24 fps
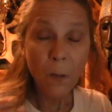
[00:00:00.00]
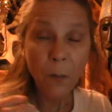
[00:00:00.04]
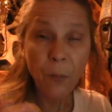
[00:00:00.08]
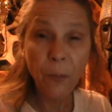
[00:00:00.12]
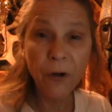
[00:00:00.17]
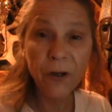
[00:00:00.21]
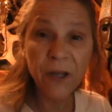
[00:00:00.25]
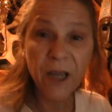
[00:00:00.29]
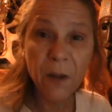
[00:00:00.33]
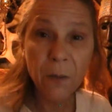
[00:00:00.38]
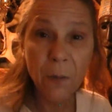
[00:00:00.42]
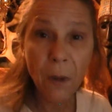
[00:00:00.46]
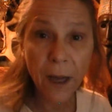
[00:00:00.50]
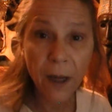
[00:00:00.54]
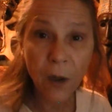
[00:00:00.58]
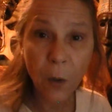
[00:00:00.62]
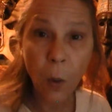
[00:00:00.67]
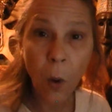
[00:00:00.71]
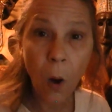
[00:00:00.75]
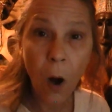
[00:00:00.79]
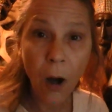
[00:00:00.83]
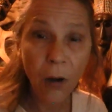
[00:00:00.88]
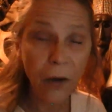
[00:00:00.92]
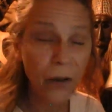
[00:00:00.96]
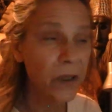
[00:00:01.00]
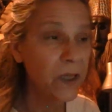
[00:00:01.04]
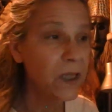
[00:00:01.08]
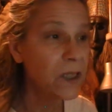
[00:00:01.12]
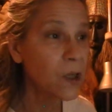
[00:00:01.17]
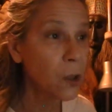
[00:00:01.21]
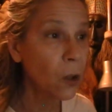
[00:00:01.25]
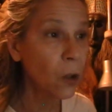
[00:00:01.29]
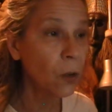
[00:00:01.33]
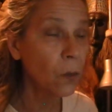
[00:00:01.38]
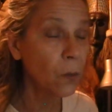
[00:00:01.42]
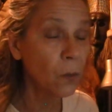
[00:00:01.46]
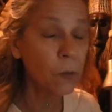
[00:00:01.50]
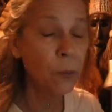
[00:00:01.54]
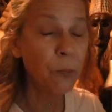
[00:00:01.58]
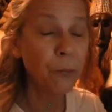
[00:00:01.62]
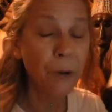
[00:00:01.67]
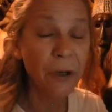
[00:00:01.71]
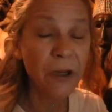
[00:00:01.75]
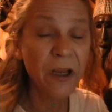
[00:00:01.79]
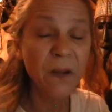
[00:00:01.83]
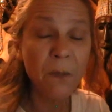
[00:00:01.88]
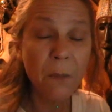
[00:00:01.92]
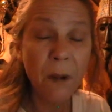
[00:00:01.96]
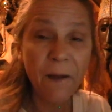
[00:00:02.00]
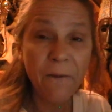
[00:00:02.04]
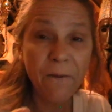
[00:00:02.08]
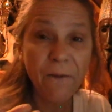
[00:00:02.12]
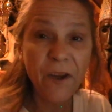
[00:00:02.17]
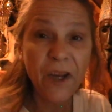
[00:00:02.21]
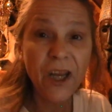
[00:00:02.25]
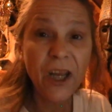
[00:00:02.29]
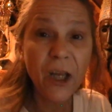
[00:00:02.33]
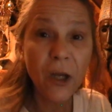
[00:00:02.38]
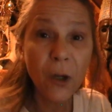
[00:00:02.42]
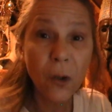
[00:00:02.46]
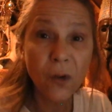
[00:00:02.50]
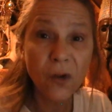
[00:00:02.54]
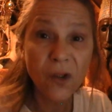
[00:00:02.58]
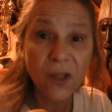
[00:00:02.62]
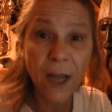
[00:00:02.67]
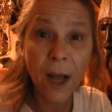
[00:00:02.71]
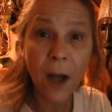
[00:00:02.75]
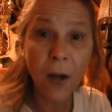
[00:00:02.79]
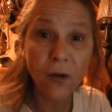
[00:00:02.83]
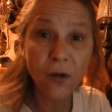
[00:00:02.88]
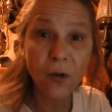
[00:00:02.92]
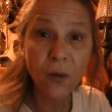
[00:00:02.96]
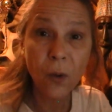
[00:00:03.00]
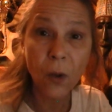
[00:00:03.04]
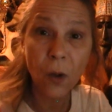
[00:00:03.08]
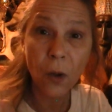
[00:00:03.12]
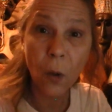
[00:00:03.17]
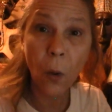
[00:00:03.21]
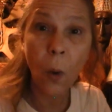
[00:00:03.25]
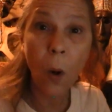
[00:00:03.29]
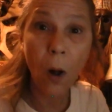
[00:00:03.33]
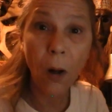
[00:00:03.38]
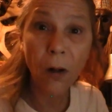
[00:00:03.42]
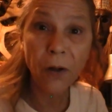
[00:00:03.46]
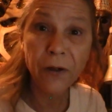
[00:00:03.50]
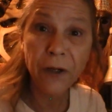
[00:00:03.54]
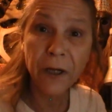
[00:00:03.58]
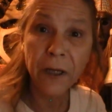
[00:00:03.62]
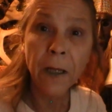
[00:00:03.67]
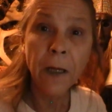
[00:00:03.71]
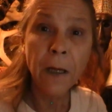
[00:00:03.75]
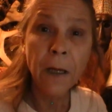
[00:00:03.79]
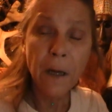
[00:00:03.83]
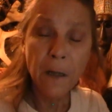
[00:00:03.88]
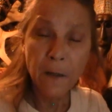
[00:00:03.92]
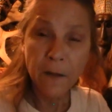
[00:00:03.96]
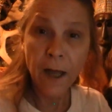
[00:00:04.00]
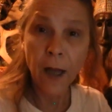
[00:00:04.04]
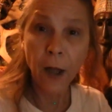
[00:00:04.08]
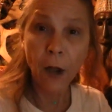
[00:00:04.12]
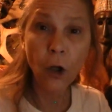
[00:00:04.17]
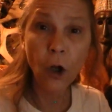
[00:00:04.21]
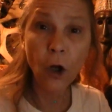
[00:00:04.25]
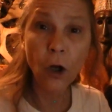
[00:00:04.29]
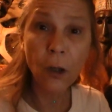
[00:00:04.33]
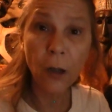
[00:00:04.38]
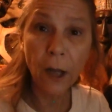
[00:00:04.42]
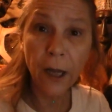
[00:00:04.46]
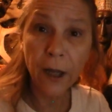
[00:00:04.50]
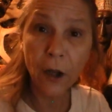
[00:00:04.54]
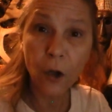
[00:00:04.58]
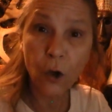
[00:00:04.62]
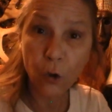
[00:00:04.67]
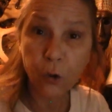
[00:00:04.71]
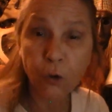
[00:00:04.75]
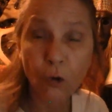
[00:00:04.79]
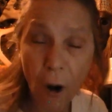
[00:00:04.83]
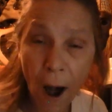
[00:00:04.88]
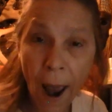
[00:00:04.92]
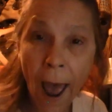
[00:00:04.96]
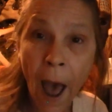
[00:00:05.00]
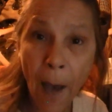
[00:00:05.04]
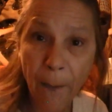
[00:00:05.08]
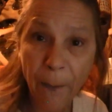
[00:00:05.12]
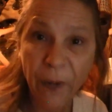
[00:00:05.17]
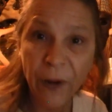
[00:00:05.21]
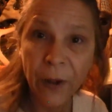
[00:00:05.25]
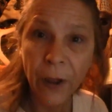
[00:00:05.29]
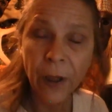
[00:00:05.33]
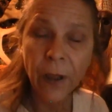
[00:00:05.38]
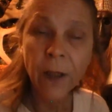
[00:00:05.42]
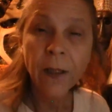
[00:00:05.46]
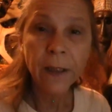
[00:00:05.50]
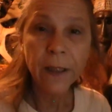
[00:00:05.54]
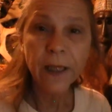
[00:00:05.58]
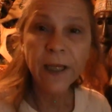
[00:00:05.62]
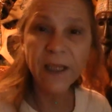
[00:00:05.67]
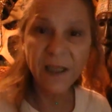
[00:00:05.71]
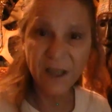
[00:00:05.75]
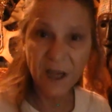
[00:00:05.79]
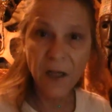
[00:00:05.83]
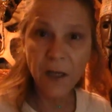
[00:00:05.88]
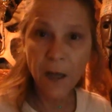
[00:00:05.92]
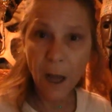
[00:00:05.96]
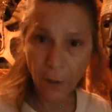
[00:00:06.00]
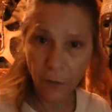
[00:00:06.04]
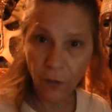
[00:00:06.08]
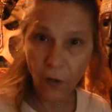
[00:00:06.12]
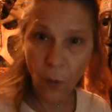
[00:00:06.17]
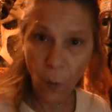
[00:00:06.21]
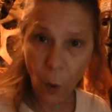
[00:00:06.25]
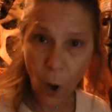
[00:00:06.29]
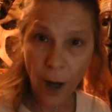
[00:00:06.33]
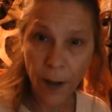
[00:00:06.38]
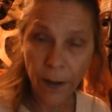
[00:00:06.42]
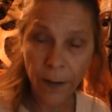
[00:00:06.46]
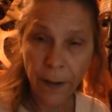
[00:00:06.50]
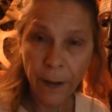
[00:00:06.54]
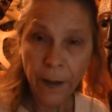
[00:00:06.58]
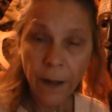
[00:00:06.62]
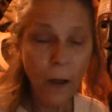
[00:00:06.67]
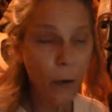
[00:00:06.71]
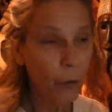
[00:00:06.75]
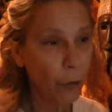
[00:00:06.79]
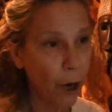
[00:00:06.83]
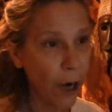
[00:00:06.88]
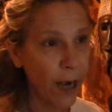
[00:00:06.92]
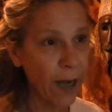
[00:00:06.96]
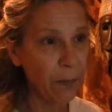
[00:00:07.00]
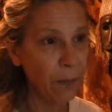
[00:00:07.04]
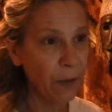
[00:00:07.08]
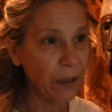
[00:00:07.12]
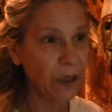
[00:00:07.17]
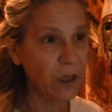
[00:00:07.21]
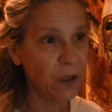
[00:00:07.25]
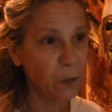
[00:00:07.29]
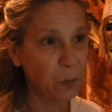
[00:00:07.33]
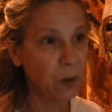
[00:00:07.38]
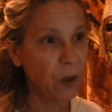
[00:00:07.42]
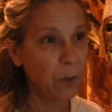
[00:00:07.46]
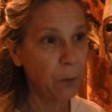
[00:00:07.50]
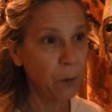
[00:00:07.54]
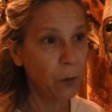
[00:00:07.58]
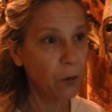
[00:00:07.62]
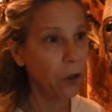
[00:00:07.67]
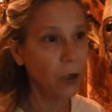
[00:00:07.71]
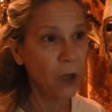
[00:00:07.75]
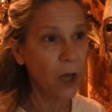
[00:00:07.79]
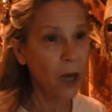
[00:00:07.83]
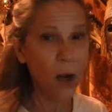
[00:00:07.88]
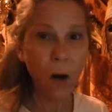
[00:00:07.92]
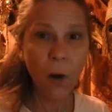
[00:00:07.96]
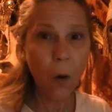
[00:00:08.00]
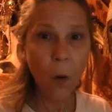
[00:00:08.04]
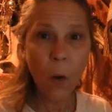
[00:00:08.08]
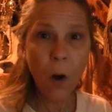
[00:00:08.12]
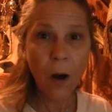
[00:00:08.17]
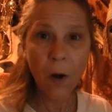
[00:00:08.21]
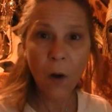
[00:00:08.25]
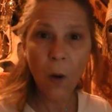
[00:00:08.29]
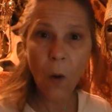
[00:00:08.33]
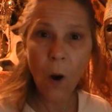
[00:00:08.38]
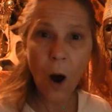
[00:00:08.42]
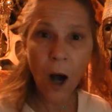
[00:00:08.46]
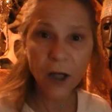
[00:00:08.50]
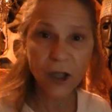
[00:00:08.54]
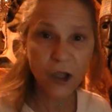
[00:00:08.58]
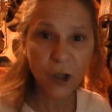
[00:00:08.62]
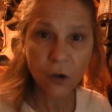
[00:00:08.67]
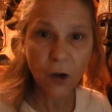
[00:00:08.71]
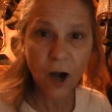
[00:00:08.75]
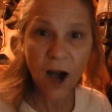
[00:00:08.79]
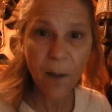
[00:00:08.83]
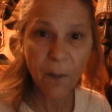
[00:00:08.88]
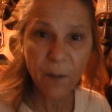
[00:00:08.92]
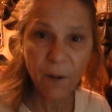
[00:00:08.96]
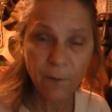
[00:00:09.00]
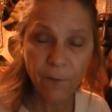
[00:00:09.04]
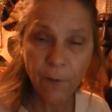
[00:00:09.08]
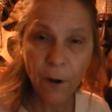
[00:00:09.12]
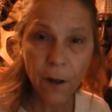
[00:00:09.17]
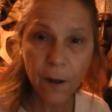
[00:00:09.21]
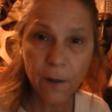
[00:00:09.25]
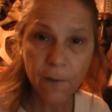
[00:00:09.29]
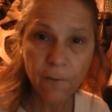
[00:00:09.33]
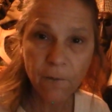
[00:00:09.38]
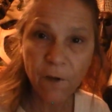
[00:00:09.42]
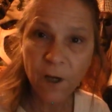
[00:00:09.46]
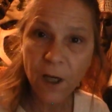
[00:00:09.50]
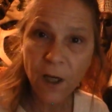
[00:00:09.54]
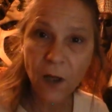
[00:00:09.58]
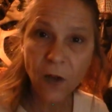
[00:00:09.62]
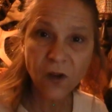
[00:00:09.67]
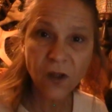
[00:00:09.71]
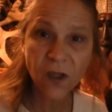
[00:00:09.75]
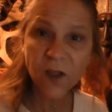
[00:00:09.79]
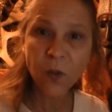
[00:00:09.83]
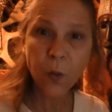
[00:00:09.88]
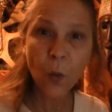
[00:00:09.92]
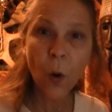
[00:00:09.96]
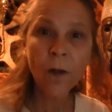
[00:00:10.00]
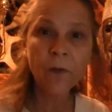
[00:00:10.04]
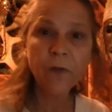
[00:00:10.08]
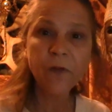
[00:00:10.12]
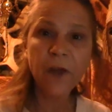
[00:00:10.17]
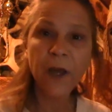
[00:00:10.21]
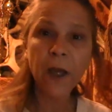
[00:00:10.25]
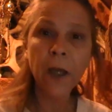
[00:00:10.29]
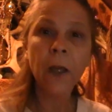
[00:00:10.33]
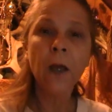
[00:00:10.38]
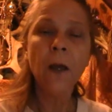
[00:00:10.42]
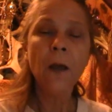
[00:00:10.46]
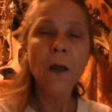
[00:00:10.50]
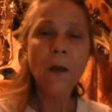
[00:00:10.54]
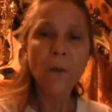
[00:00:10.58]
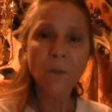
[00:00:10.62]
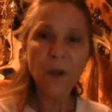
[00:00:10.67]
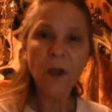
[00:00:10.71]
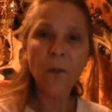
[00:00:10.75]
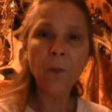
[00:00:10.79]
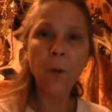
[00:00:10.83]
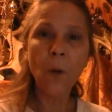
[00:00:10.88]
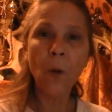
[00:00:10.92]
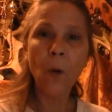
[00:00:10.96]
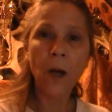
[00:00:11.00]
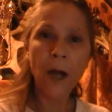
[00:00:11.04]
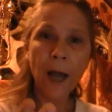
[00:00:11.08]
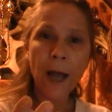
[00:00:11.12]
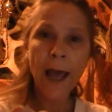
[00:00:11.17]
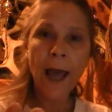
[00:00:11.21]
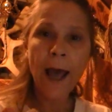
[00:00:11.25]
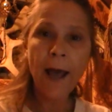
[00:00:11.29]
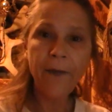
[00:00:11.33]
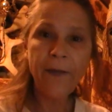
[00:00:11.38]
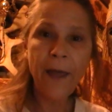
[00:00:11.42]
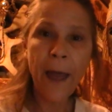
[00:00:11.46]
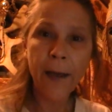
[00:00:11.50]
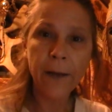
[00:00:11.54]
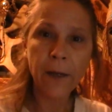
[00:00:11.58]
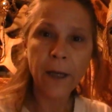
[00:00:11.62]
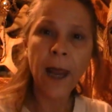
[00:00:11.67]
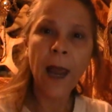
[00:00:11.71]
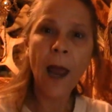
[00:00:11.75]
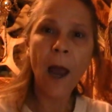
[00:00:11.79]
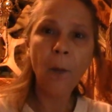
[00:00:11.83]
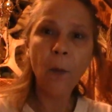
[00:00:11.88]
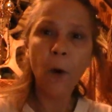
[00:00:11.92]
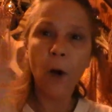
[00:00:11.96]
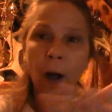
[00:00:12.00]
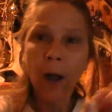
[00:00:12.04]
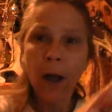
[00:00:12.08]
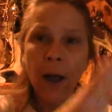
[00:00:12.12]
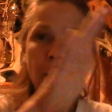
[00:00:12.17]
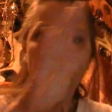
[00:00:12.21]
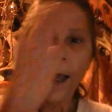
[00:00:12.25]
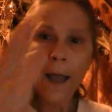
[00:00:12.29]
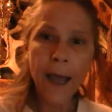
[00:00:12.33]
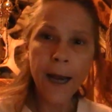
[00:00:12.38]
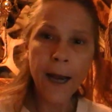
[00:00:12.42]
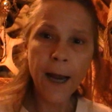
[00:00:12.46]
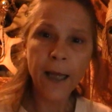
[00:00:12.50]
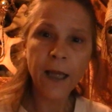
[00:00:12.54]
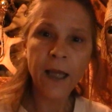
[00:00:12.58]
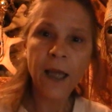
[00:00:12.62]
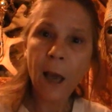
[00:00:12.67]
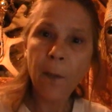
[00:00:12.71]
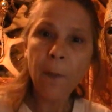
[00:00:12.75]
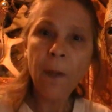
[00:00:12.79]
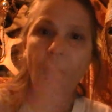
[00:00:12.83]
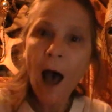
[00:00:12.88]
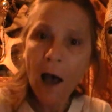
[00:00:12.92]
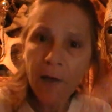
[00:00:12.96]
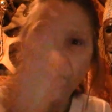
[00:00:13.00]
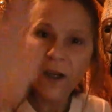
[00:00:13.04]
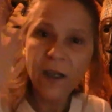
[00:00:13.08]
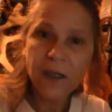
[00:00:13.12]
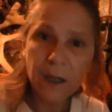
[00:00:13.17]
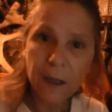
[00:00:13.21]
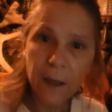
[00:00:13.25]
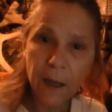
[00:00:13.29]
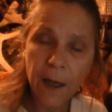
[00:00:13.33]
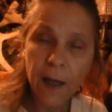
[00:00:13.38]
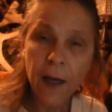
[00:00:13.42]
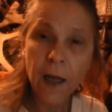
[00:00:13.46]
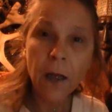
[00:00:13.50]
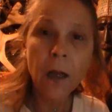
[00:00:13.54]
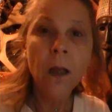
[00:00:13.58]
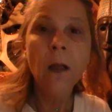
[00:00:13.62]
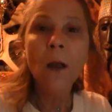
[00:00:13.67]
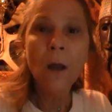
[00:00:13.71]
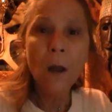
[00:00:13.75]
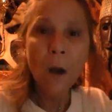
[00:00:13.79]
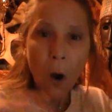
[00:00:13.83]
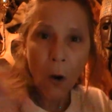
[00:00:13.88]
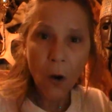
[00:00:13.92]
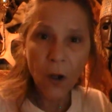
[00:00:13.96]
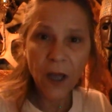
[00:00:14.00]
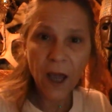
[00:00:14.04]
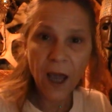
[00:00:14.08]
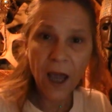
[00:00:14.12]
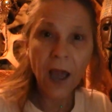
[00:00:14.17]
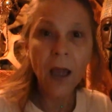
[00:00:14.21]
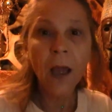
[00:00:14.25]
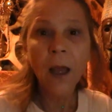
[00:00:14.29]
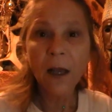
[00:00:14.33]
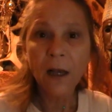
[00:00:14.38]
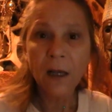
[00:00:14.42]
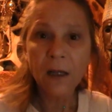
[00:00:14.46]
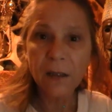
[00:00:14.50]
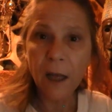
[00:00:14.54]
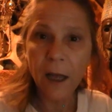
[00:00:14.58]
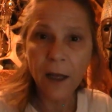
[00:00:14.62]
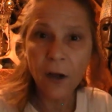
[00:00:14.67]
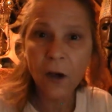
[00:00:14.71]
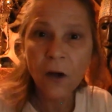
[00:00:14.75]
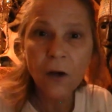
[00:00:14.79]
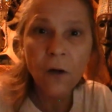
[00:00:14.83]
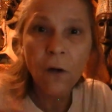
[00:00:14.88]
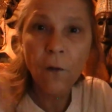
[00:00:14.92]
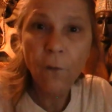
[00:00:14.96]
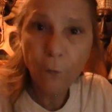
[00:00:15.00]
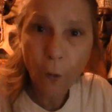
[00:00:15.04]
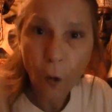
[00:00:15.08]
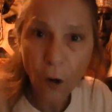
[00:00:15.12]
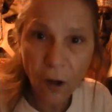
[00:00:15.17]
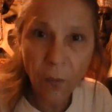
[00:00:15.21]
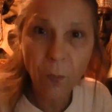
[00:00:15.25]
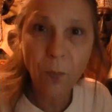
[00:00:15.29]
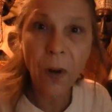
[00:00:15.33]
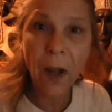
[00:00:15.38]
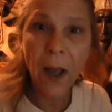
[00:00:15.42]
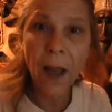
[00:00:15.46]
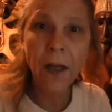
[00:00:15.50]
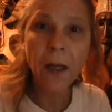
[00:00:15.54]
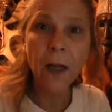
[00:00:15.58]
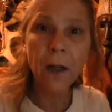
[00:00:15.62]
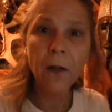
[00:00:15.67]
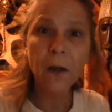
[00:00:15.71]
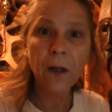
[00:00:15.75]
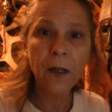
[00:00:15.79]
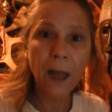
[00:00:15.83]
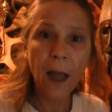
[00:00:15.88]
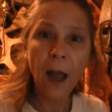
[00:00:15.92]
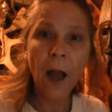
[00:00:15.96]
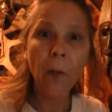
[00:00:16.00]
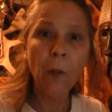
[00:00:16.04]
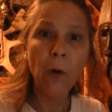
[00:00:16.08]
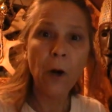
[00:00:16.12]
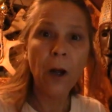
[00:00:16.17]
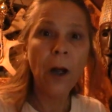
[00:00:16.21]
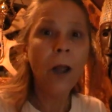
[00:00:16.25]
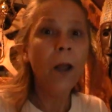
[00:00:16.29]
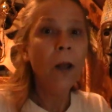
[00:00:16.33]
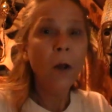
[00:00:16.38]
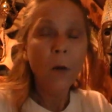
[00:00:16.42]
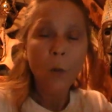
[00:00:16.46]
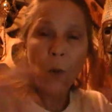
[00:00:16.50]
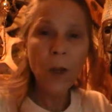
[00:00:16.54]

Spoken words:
Bringing my videos down to a quality that look like crap is another one, right? Because people, they don't want to watch crappy fucking videos. It's one thing, people, when I had that camera and I kept having to hit it, okay, because I couldn't afford to buy another camera.